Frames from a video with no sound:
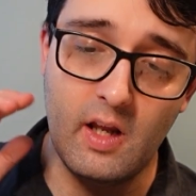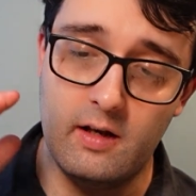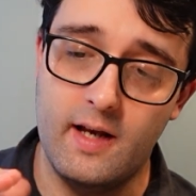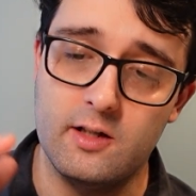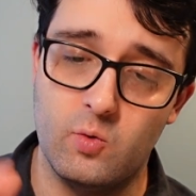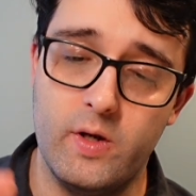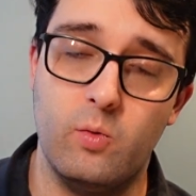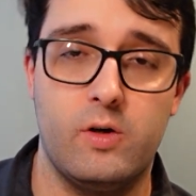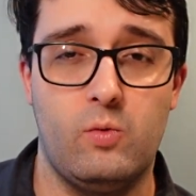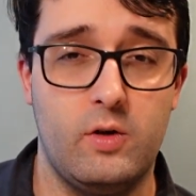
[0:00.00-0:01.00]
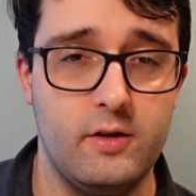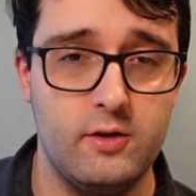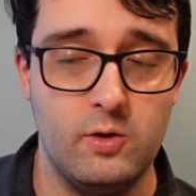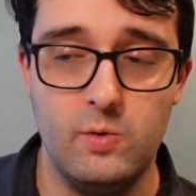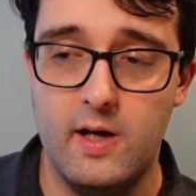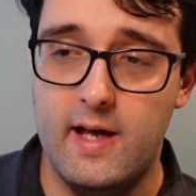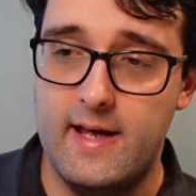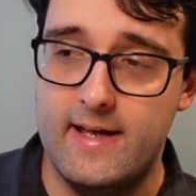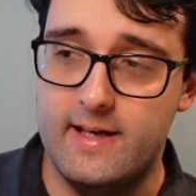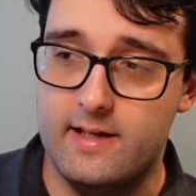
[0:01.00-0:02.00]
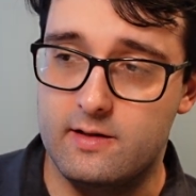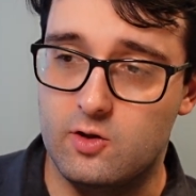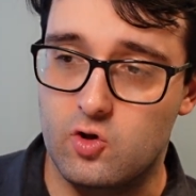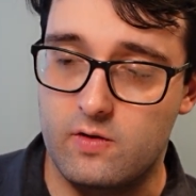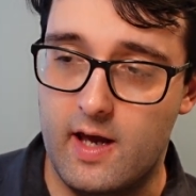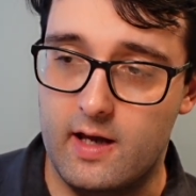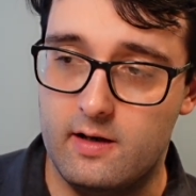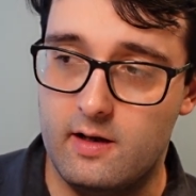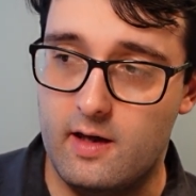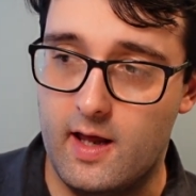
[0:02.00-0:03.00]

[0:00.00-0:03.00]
Next week what I want to do is create